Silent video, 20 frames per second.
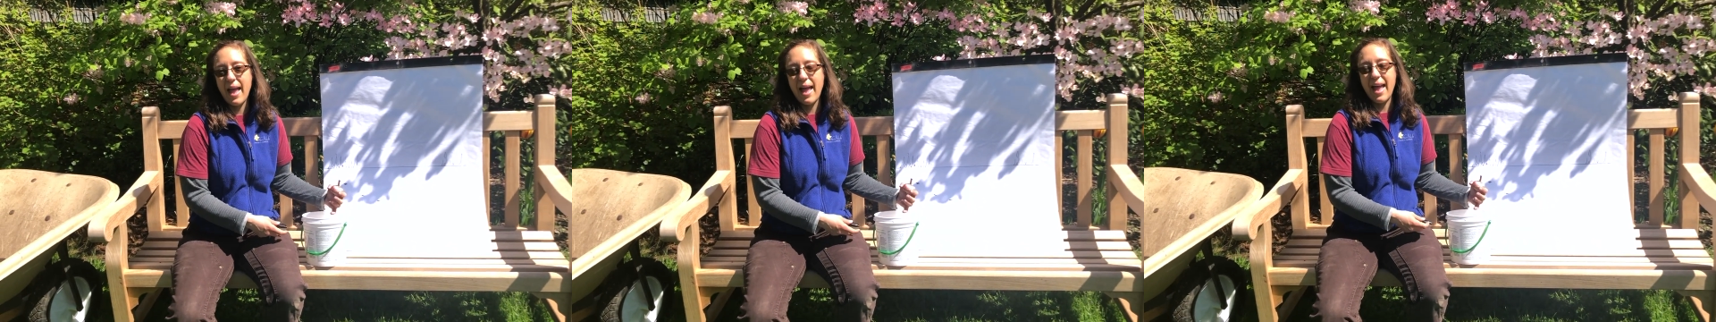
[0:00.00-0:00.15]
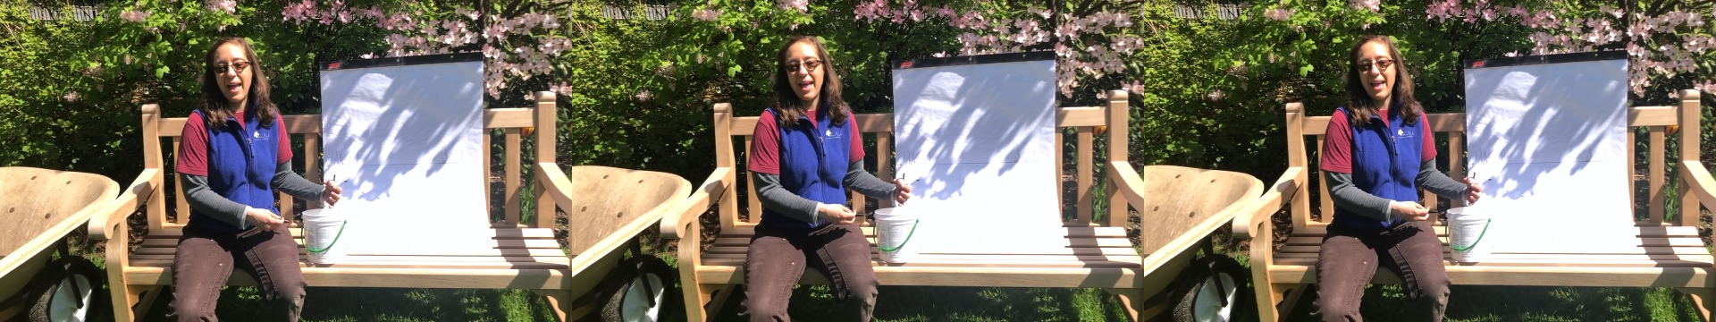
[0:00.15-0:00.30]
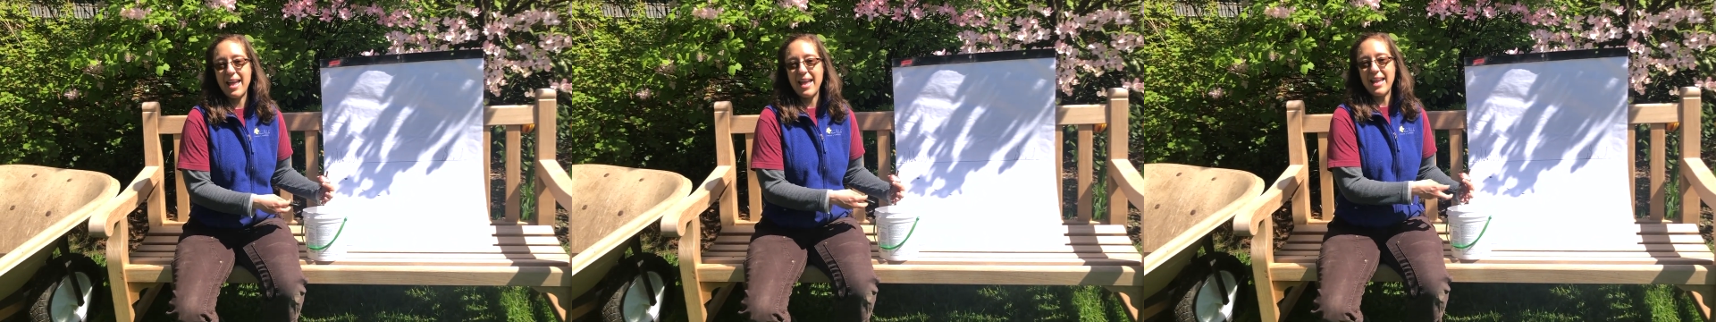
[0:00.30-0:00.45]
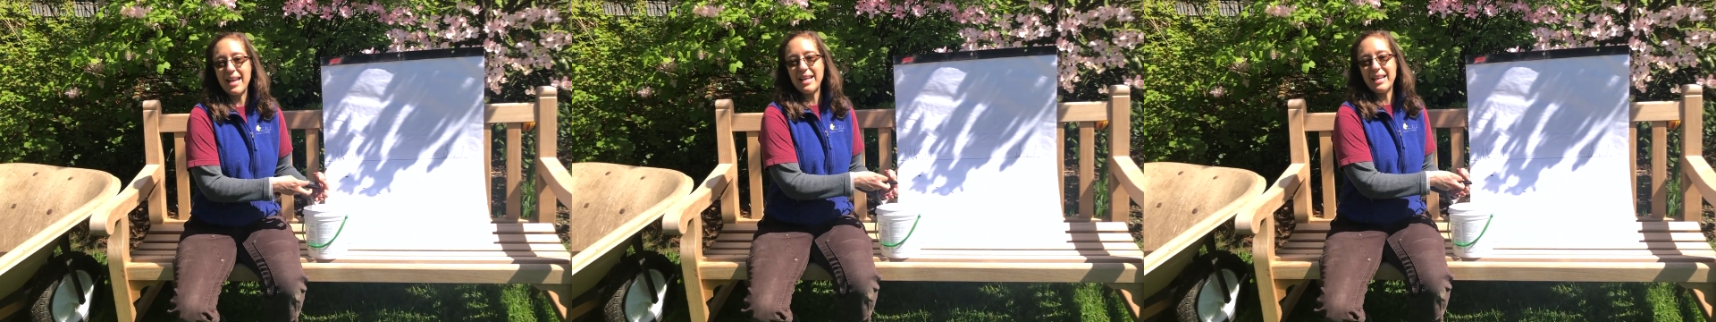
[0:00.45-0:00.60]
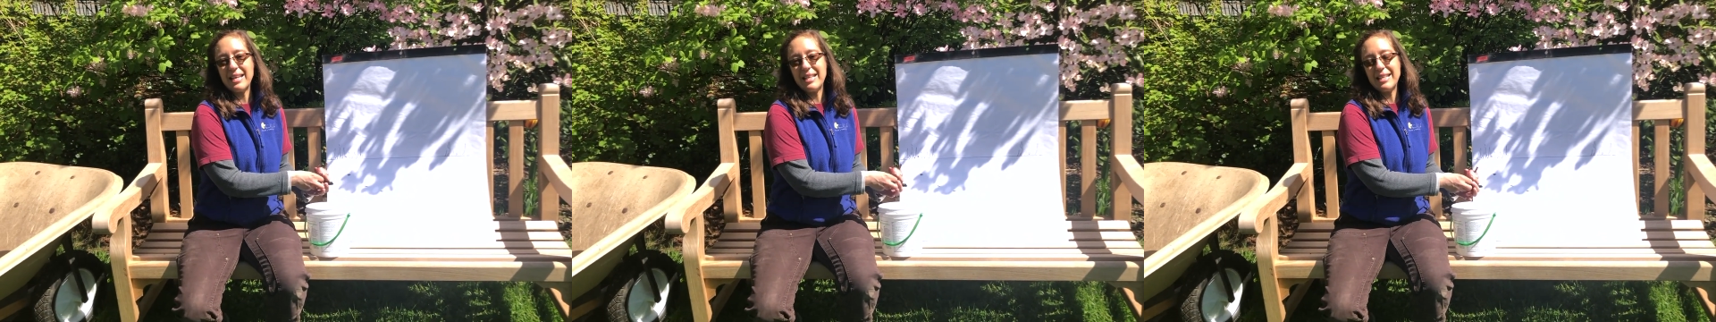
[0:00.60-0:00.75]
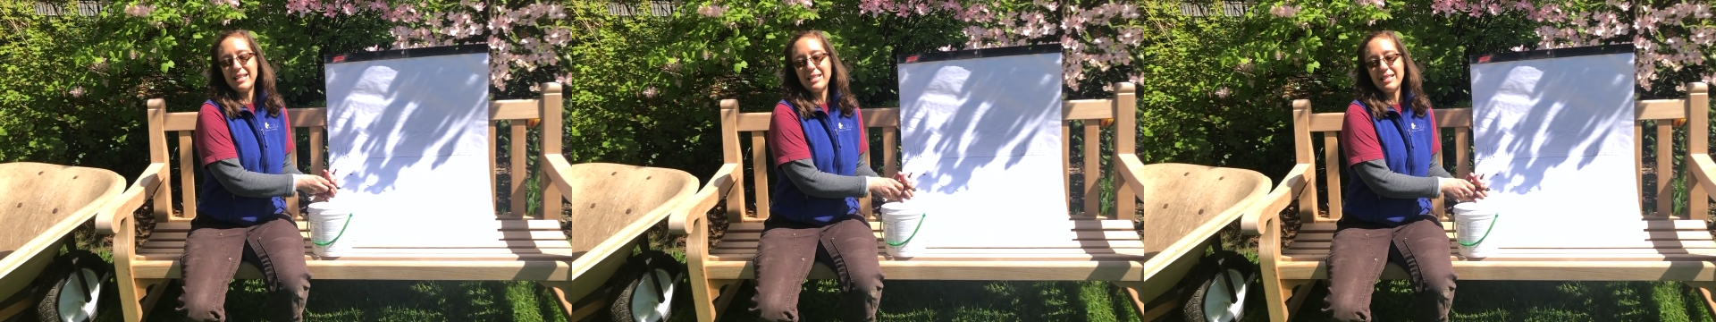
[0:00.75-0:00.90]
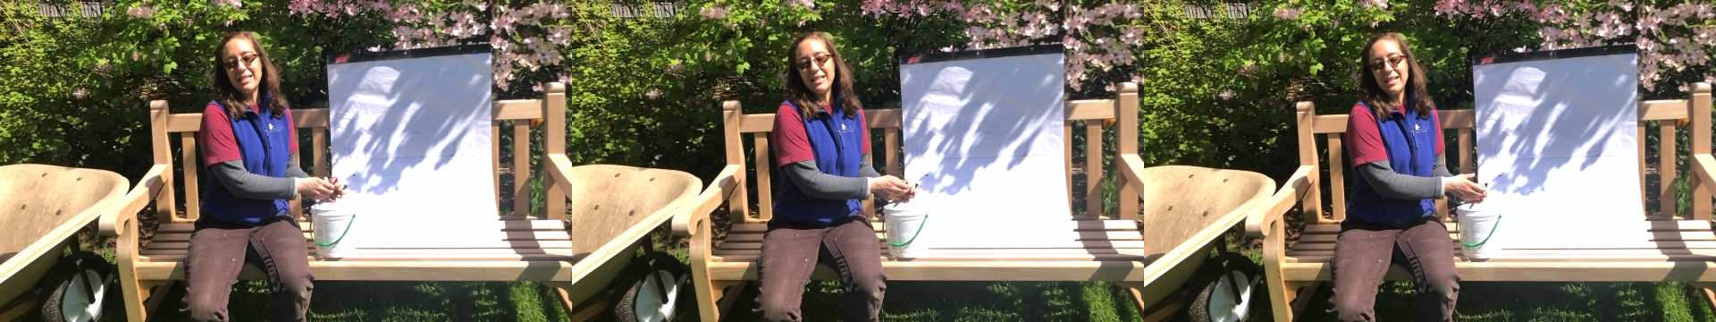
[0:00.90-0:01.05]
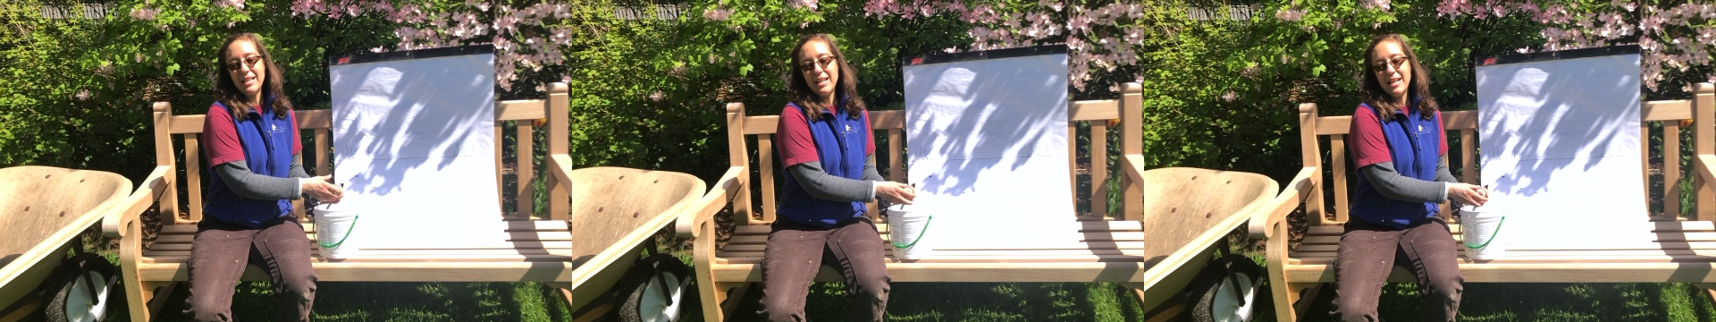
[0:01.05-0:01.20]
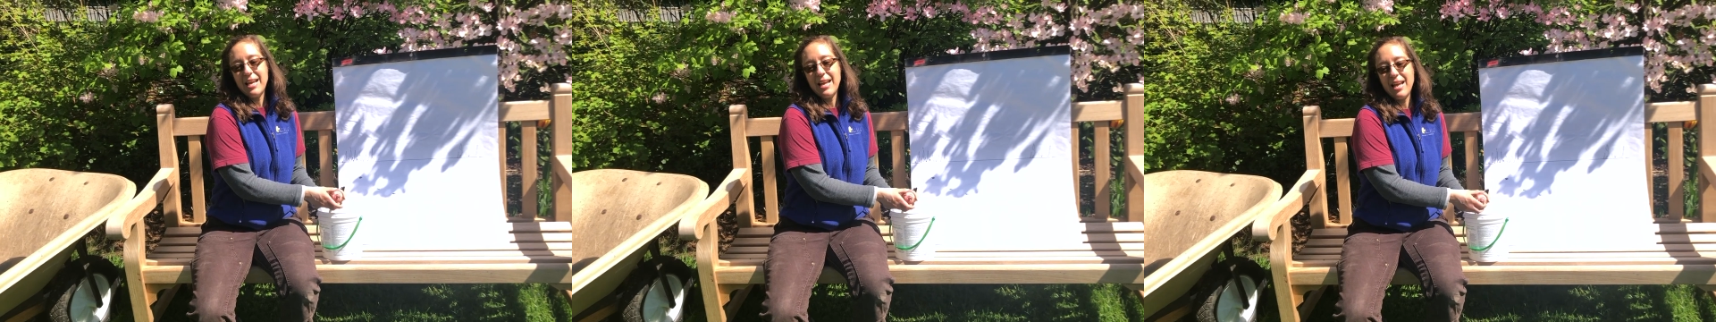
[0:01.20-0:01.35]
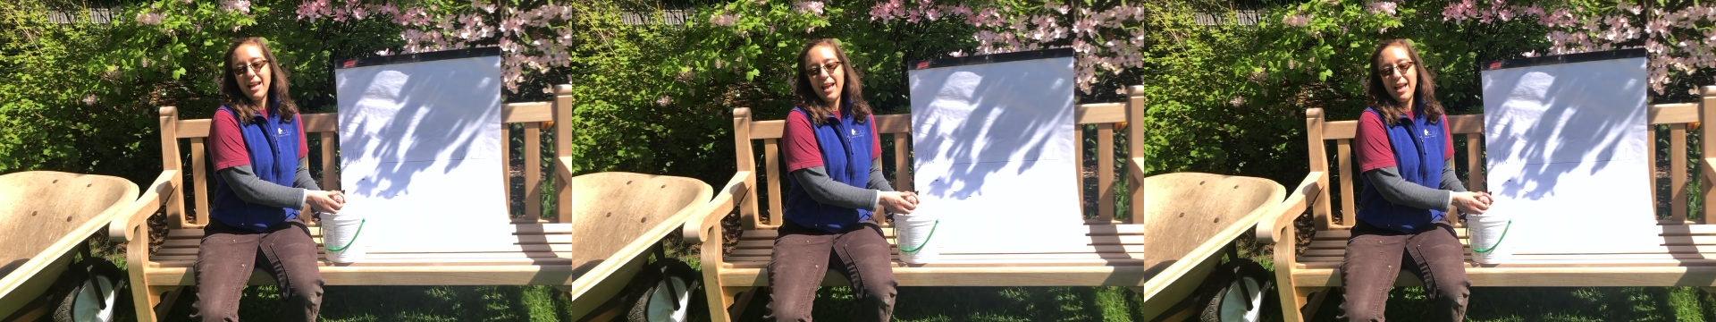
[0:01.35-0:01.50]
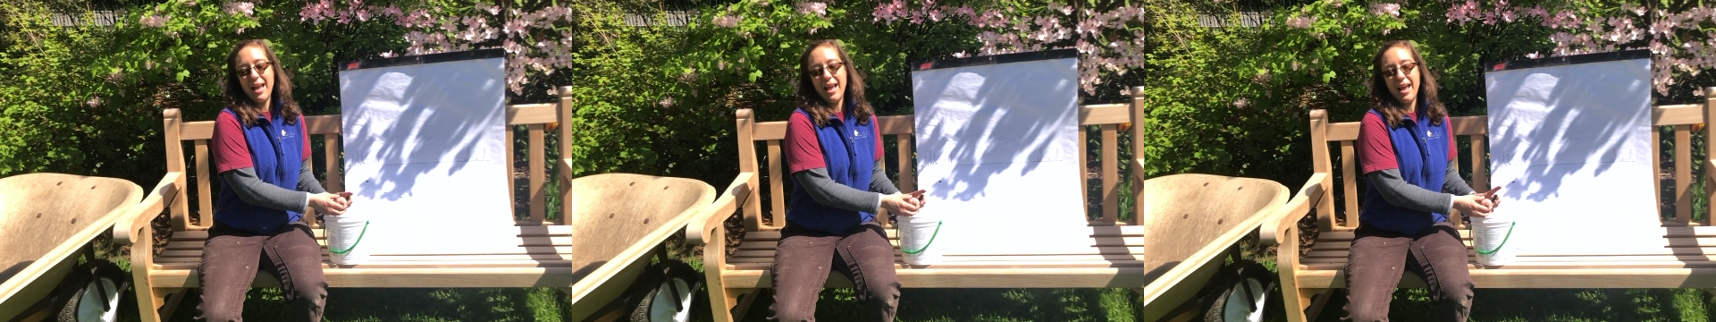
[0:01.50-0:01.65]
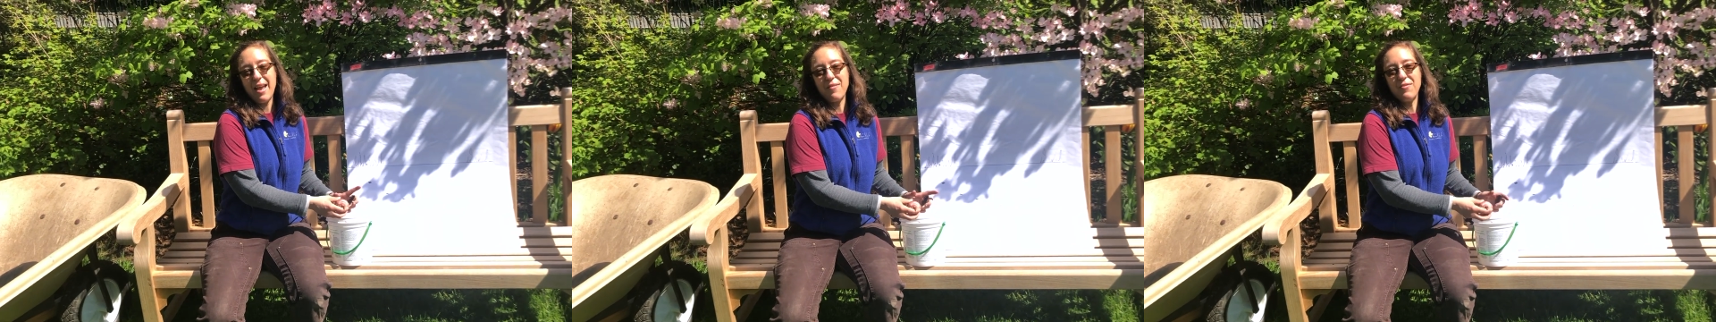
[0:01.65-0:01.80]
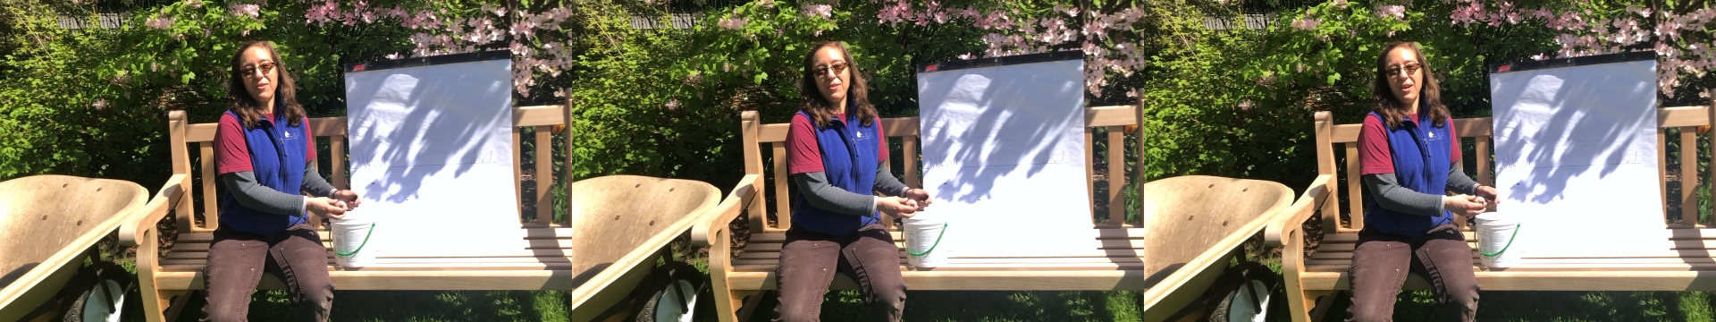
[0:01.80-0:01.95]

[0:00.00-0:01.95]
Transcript: And if